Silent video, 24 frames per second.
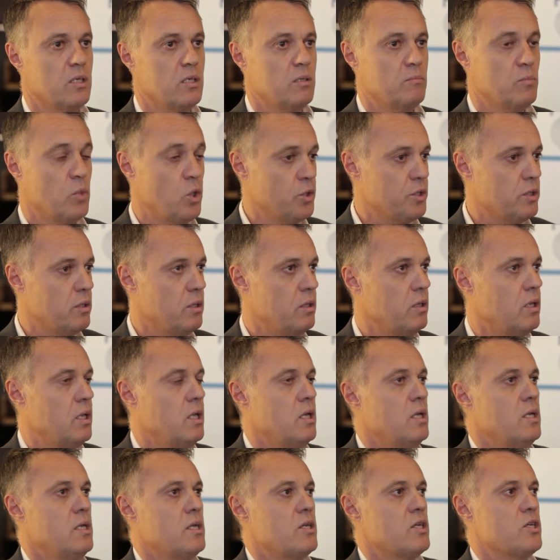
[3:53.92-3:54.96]
model.
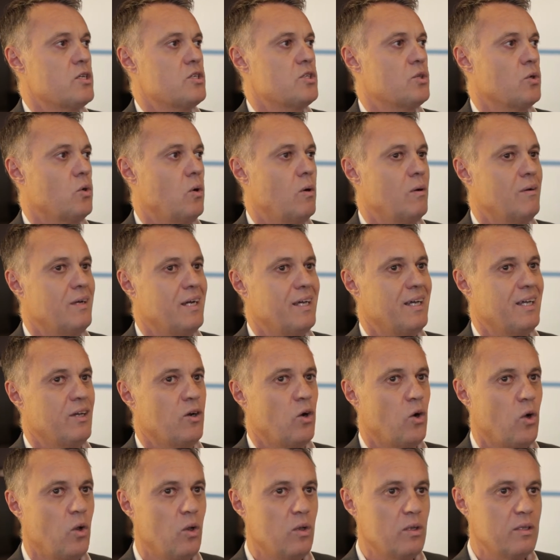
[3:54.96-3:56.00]
So
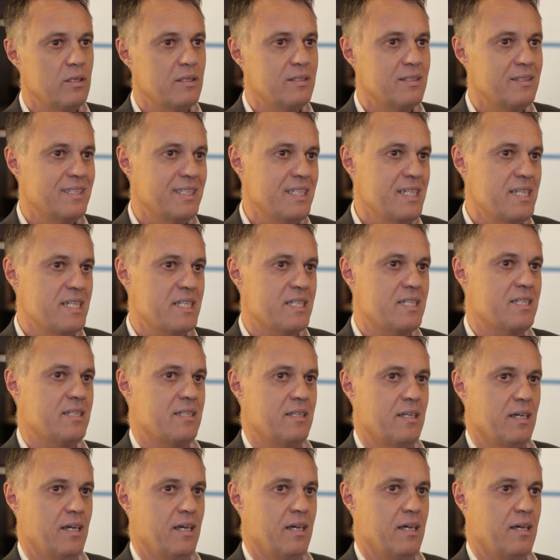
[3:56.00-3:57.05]
all these
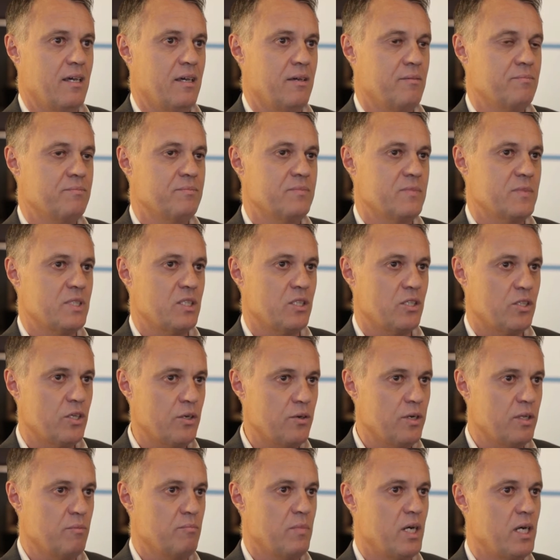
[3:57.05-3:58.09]

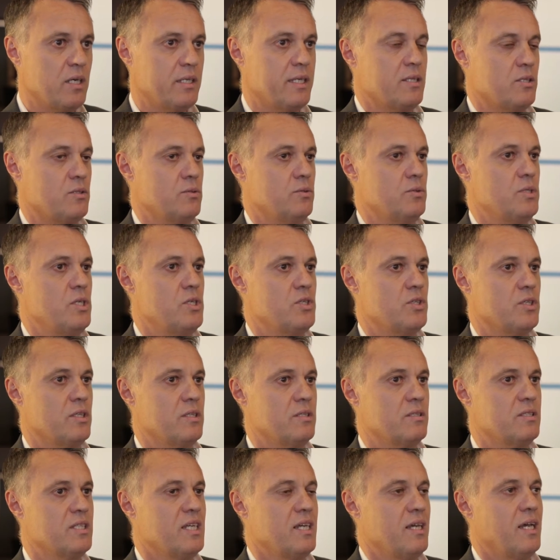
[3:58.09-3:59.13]
current market
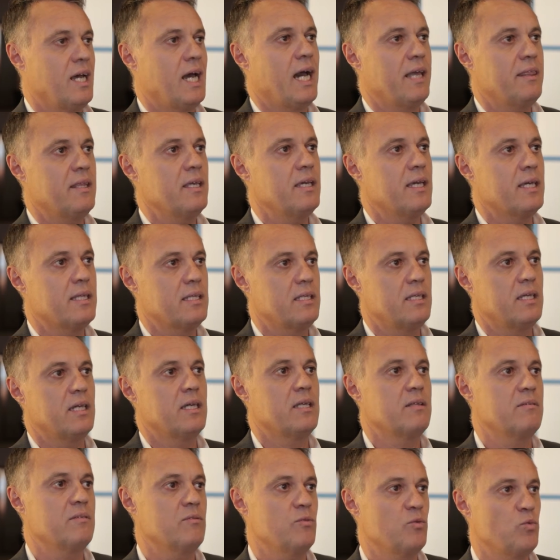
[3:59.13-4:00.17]
conditions, I think at the
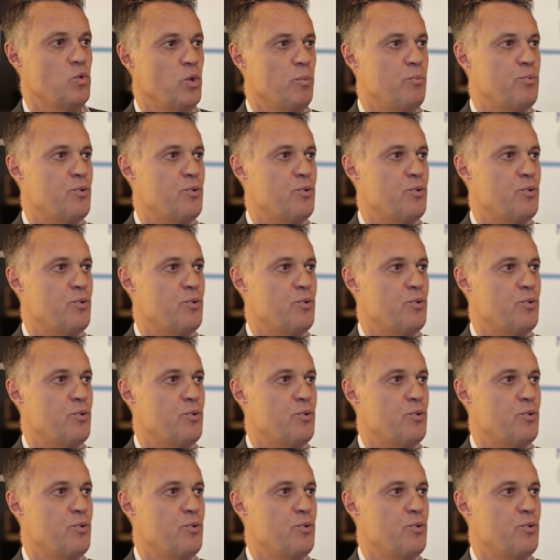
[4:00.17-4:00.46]
end will